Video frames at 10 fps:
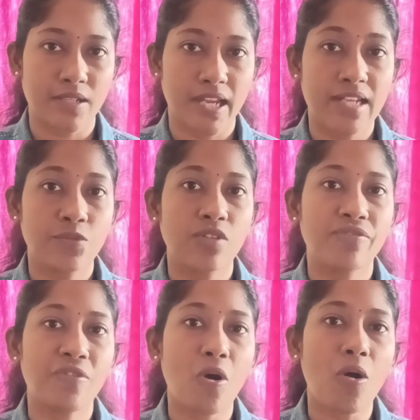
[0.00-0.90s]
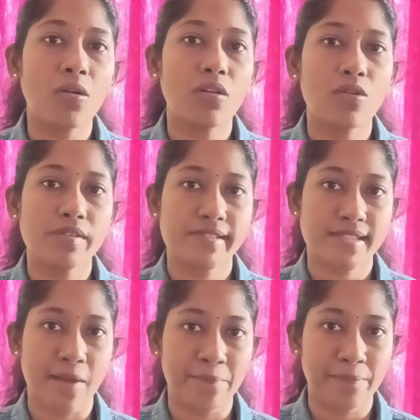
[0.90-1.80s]
It will follow
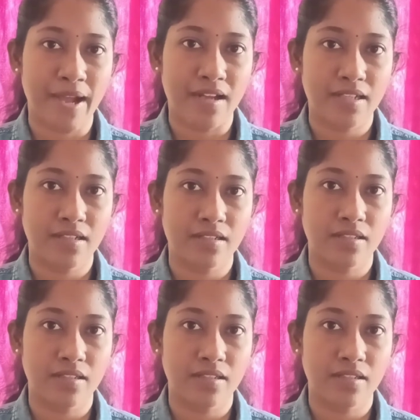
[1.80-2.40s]
some pattern.